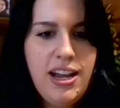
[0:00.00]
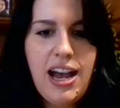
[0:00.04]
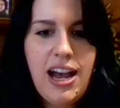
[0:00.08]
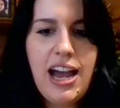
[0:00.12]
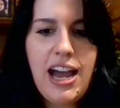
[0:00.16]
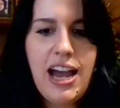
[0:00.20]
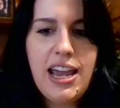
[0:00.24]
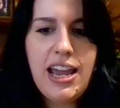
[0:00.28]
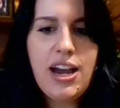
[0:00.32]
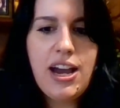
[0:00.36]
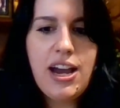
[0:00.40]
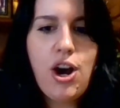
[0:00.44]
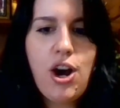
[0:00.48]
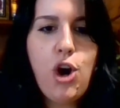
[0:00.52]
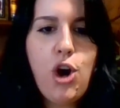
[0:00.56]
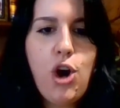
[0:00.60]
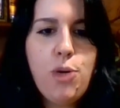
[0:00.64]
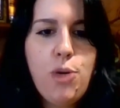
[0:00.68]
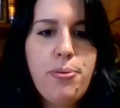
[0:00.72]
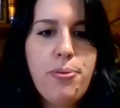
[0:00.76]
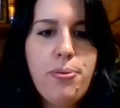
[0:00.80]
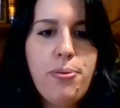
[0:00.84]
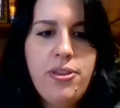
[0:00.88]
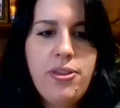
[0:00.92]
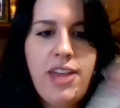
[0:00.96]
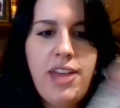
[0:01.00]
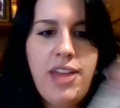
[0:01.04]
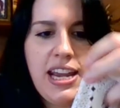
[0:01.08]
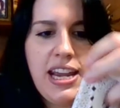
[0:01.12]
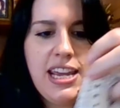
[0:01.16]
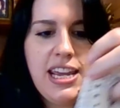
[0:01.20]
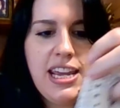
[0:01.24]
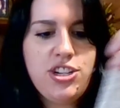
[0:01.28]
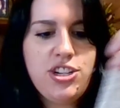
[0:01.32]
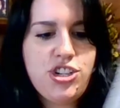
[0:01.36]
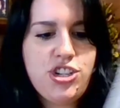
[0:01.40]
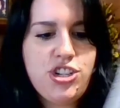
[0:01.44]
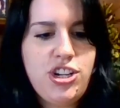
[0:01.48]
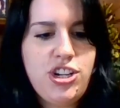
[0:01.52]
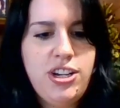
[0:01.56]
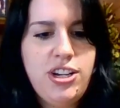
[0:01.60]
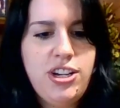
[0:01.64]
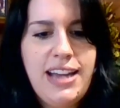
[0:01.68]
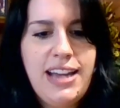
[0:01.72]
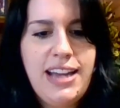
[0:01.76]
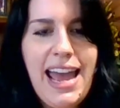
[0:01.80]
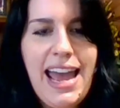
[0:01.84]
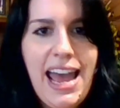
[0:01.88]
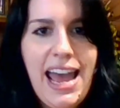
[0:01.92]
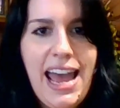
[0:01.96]
I hope that each
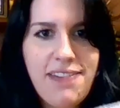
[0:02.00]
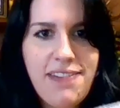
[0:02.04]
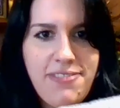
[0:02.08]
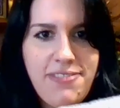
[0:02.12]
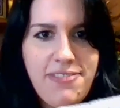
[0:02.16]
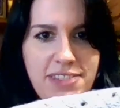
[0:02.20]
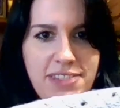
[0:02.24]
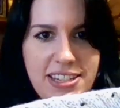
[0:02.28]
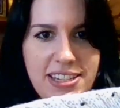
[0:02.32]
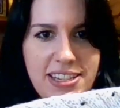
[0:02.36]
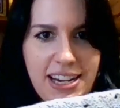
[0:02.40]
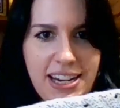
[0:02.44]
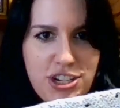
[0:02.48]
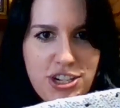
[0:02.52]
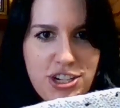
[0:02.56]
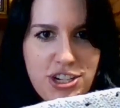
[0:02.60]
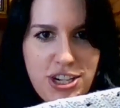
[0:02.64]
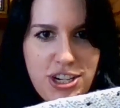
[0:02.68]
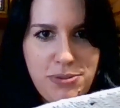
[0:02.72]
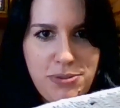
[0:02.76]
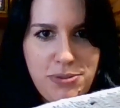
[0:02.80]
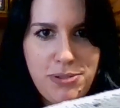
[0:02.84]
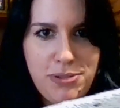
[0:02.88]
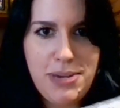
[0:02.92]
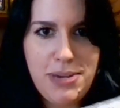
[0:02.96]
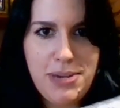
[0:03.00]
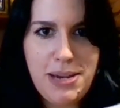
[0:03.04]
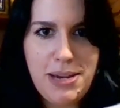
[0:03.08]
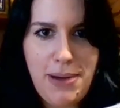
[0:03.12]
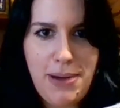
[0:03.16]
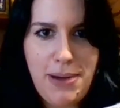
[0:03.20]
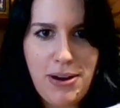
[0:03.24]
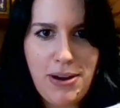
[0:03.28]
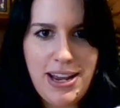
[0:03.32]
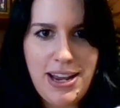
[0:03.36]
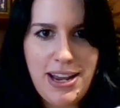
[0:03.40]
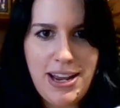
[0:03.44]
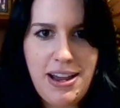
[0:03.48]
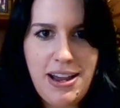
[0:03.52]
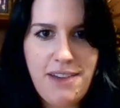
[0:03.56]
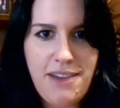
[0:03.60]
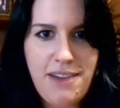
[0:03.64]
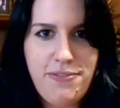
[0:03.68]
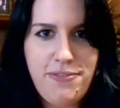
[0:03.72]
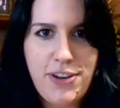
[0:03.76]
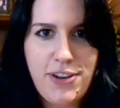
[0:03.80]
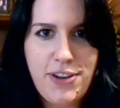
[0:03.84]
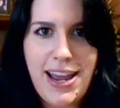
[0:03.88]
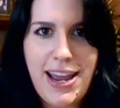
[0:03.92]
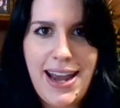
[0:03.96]
half of the section will be about
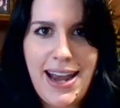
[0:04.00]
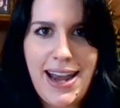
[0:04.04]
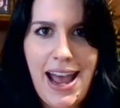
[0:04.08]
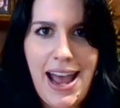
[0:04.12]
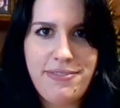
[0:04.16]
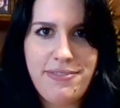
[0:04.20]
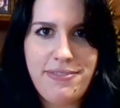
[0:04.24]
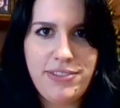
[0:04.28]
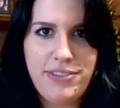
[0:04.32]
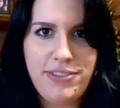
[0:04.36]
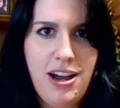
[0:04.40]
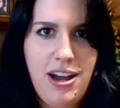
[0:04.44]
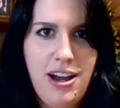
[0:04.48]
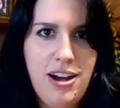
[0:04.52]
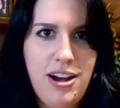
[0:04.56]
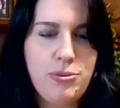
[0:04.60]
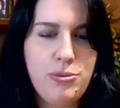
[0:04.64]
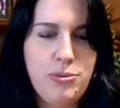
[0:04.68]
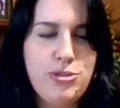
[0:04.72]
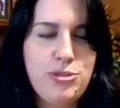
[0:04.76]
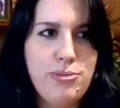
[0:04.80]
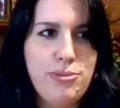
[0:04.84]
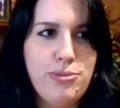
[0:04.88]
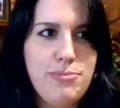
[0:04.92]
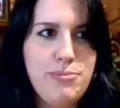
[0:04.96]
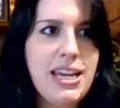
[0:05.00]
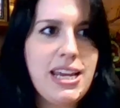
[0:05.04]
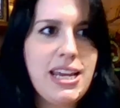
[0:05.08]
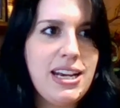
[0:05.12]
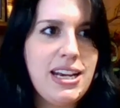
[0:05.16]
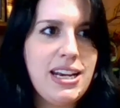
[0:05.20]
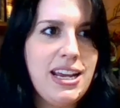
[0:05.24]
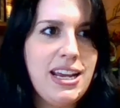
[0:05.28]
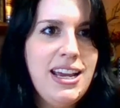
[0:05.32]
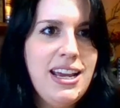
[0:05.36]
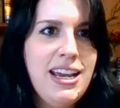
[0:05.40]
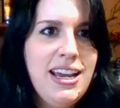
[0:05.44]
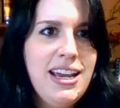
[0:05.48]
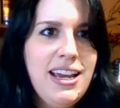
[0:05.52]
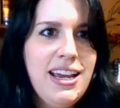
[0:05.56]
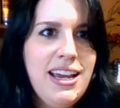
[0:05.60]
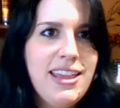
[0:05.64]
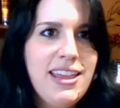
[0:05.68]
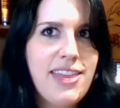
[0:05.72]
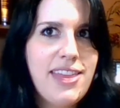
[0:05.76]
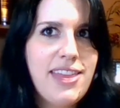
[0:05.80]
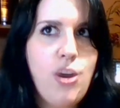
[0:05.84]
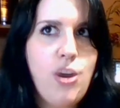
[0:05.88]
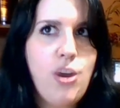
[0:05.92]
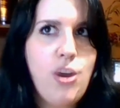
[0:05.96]
1.5 feet long, which will mean
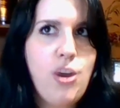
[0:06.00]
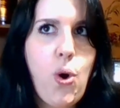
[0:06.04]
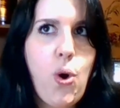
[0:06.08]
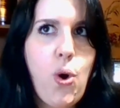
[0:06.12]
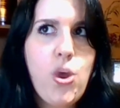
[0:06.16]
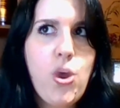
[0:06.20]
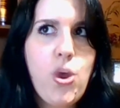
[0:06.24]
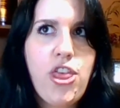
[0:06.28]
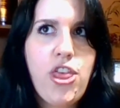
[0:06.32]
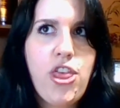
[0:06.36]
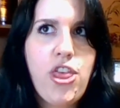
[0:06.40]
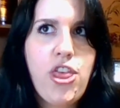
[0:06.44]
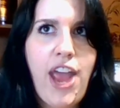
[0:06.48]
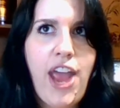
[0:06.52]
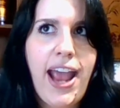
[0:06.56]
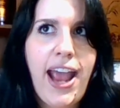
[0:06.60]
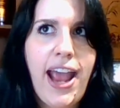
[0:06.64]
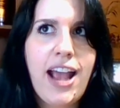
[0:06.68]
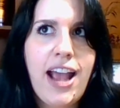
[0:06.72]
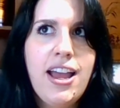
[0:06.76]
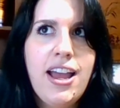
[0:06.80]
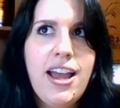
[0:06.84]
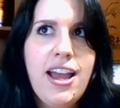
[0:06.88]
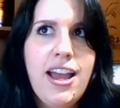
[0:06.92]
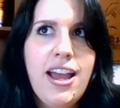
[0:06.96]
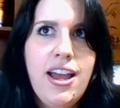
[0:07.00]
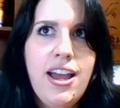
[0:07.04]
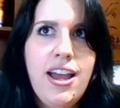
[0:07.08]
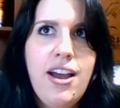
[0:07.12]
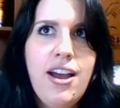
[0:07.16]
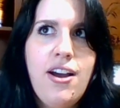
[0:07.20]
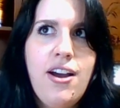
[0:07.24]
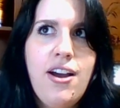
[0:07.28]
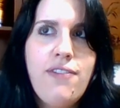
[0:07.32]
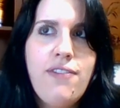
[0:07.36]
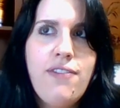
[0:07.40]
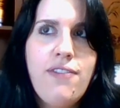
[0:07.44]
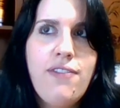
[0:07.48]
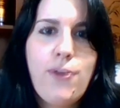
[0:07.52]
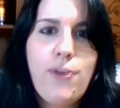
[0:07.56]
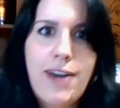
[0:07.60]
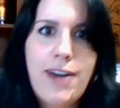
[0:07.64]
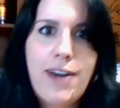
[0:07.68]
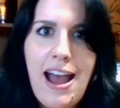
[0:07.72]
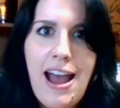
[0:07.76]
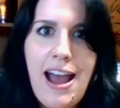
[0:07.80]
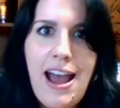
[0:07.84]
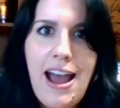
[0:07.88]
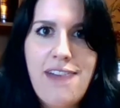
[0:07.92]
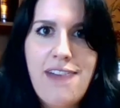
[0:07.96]
that the whole thing,
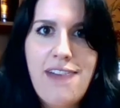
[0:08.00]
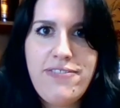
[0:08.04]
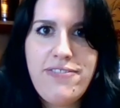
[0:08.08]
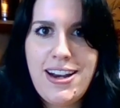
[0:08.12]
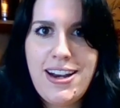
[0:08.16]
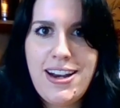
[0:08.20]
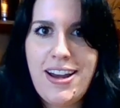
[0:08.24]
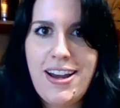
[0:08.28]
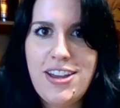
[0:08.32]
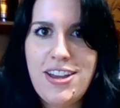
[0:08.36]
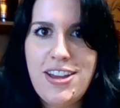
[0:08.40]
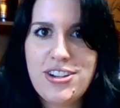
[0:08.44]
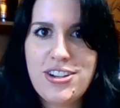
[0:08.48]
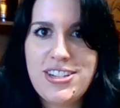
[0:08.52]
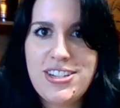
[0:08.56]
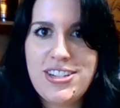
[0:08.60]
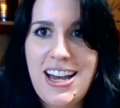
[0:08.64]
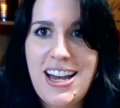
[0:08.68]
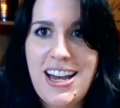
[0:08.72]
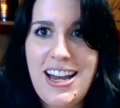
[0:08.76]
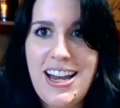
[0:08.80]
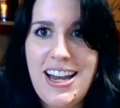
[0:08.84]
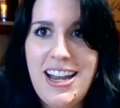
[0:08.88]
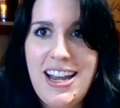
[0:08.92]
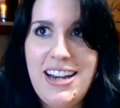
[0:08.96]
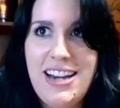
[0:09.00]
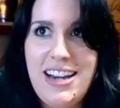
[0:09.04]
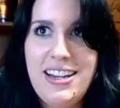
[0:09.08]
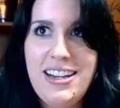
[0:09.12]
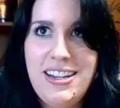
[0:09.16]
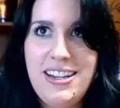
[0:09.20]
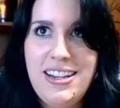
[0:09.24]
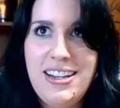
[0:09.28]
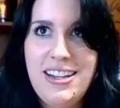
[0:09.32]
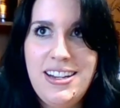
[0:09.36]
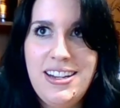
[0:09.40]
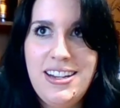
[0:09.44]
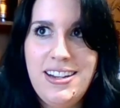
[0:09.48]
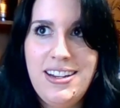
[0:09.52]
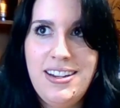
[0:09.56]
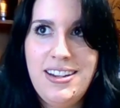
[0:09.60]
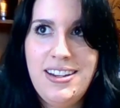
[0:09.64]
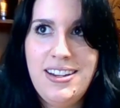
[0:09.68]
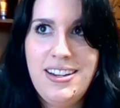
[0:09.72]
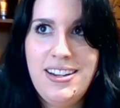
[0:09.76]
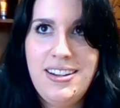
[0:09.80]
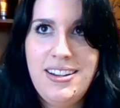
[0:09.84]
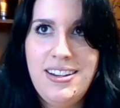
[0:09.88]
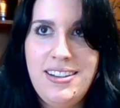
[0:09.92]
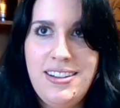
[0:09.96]
4.5 feet on either side,
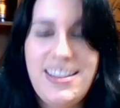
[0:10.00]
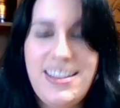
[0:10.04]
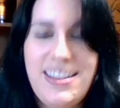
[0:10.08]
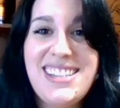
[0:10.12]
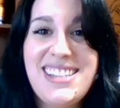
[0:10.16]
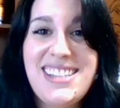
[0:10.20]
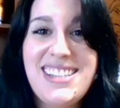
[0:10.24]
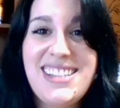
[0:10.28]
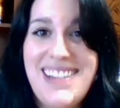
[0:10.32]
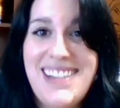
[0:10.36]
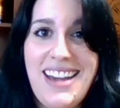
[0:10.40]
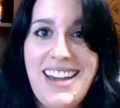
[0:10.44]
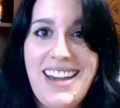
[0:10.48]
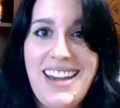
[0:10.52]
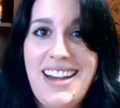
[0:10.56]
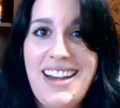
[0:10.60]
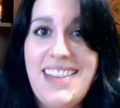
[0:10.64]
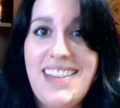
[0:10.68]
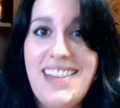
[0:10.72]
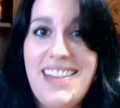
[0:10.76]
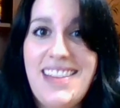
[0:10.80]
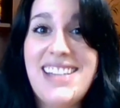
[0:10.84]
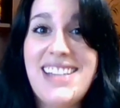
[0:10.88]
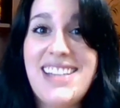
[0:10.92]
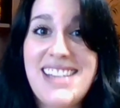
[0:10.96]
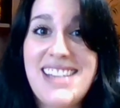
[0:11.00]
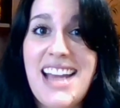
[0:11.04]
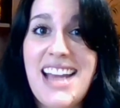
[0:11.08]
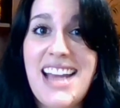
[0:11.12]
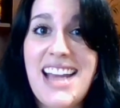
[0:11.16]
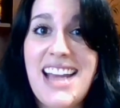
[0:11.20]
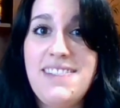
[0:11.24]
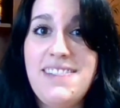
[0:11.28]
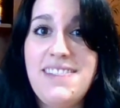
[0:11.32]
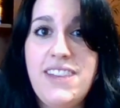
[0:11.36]
that's 9